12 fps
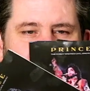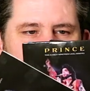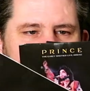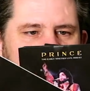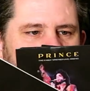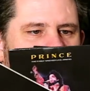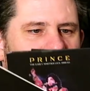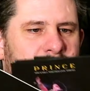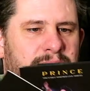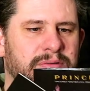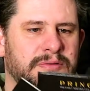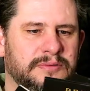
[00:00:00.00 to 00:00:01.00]
give it a
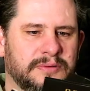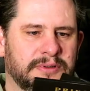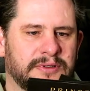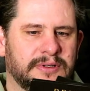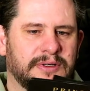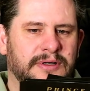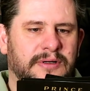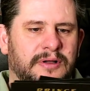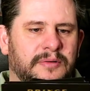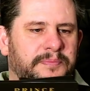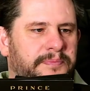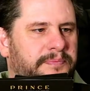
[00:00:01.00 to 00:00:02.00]
go and
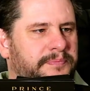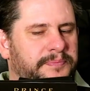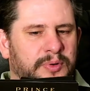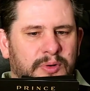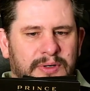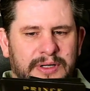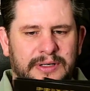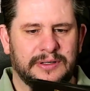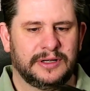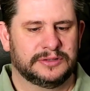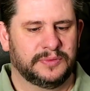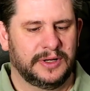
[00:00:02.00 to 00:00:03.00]
uh, Google
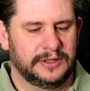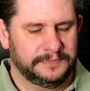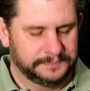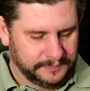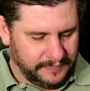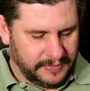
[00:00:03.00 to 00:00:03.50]
booklet as well.